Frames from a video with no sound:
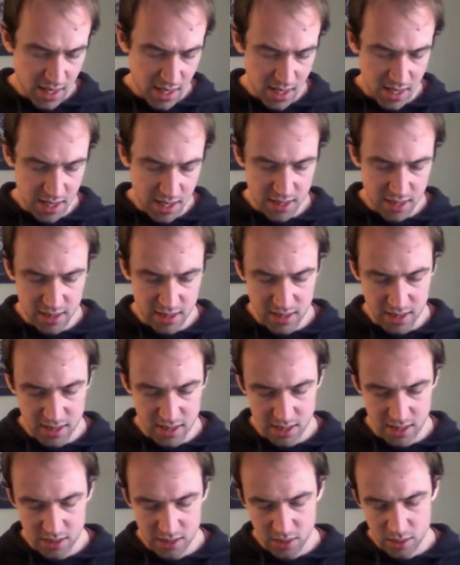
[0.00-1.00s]
And
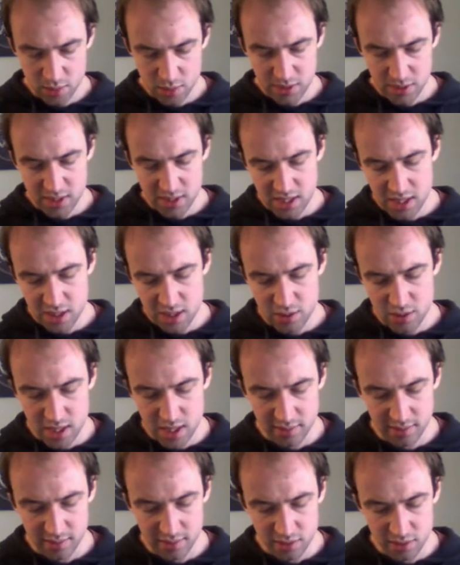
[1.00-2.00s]
with the
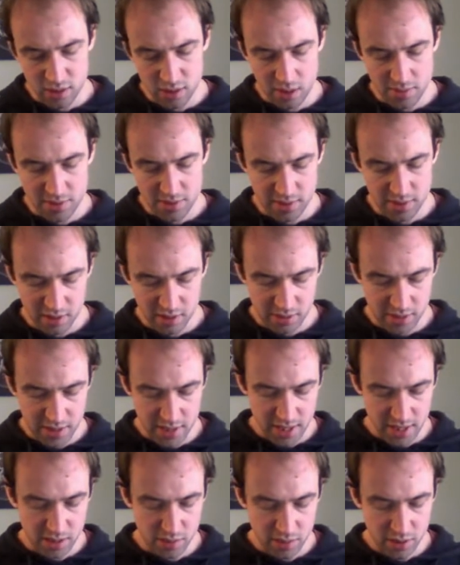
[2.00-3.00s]
Edrags at the top, just to
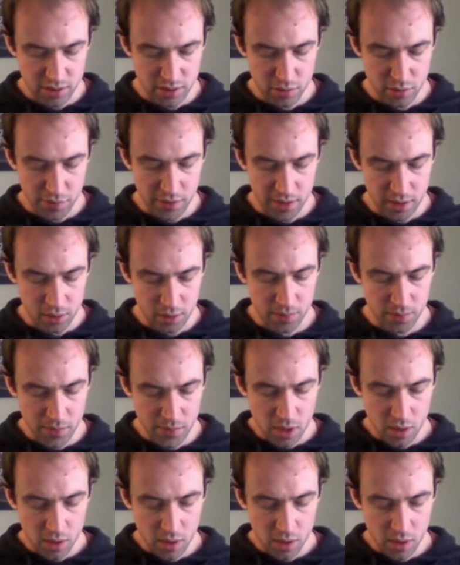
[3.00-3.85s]
create the original funnel,